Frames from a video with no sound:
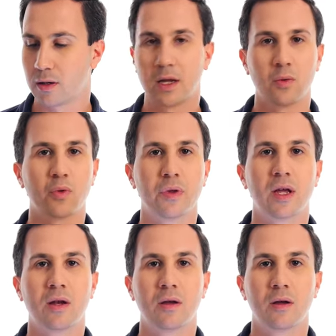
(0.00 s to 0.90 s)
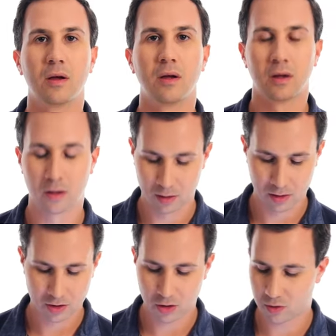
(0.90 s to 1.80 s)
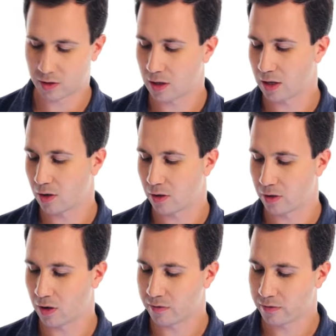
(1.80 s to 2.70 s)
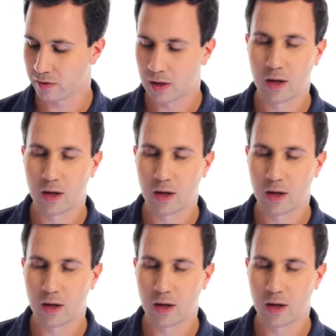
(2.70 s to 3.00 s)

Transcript: it will then turn the light on and off